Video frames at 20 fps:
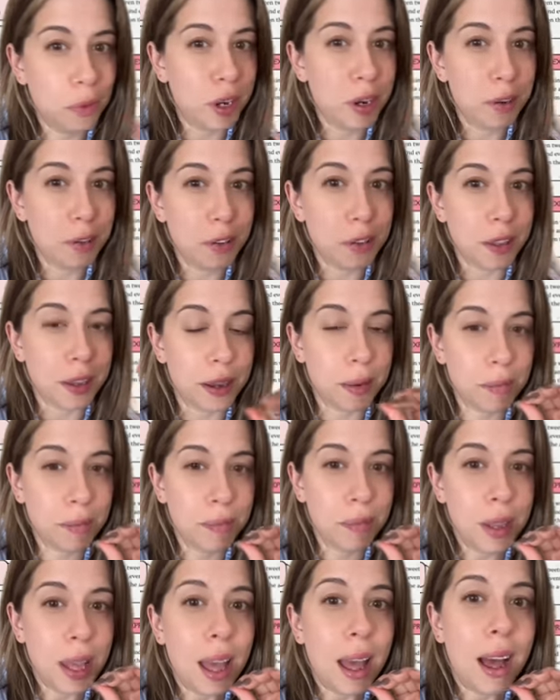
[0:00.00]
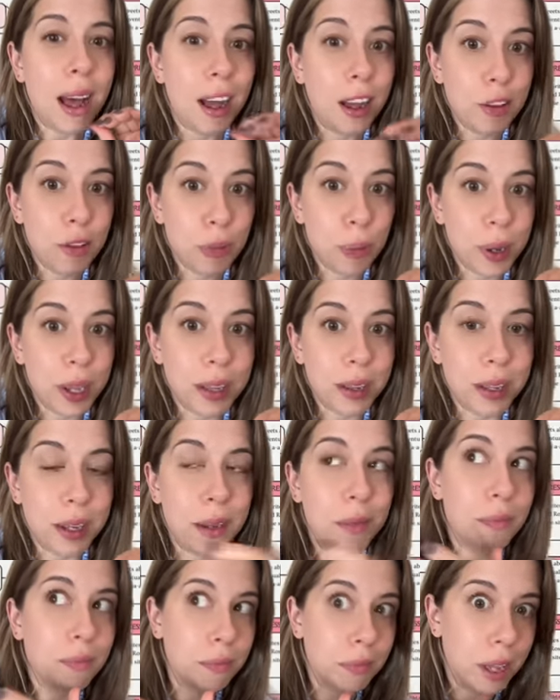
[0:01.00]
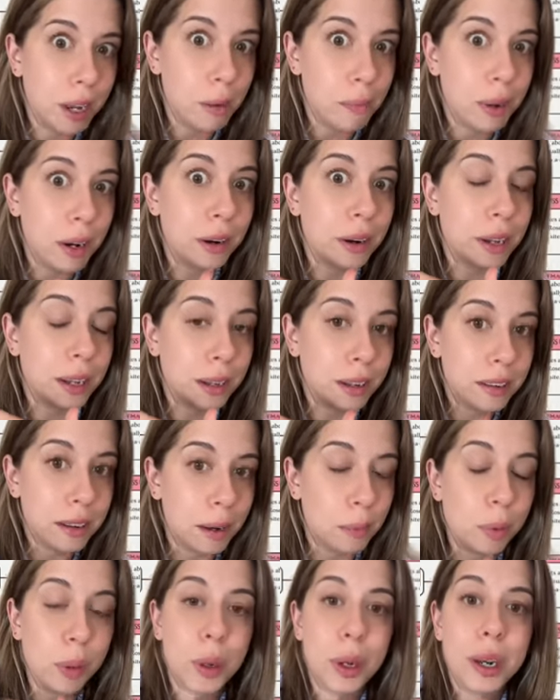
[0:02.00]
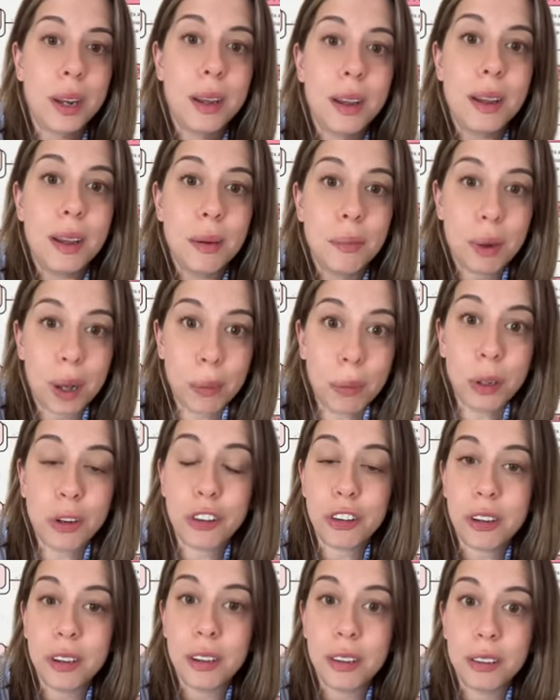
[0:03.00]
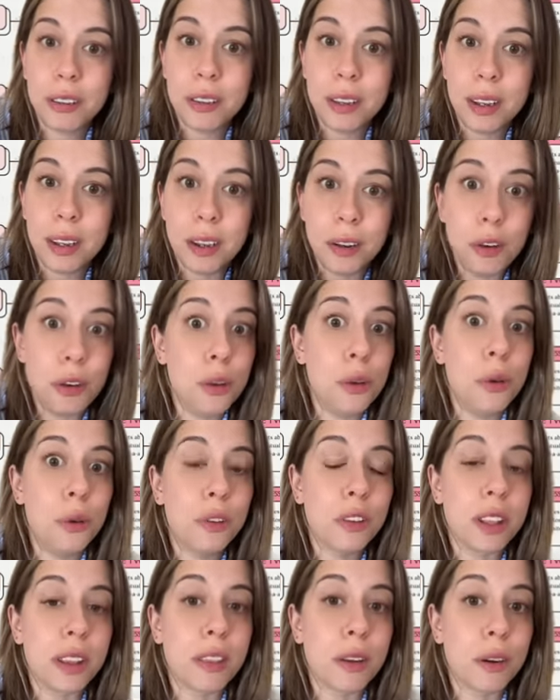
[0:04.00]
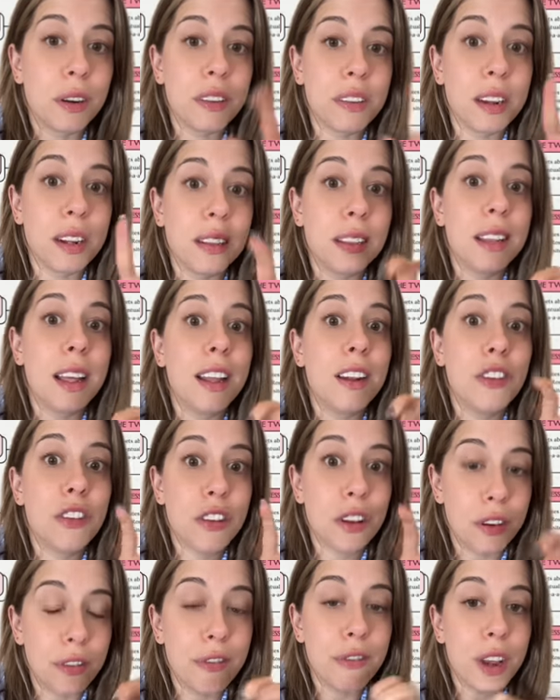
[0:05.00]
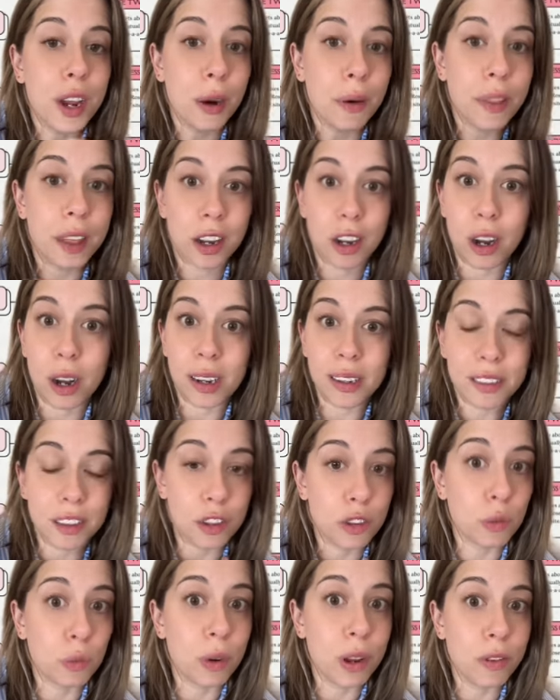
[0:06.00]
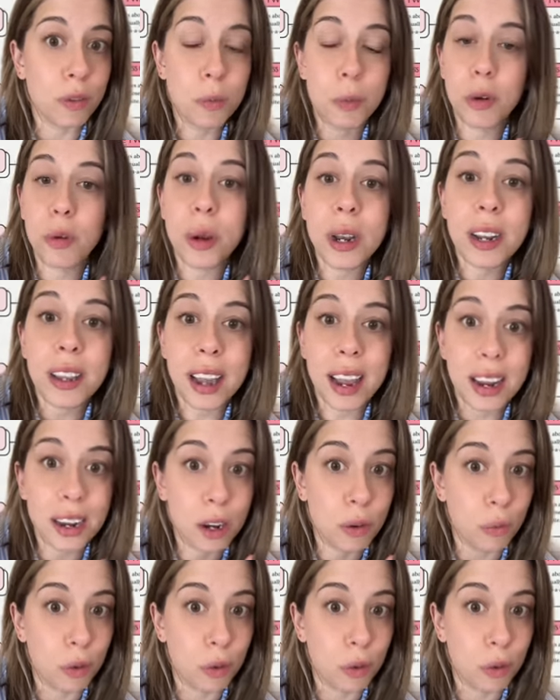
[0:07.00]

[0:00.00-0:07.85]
here's the thing Us Weekly, an American tabloid, publishes news that there is an alleged affair that caused this rift between Kate and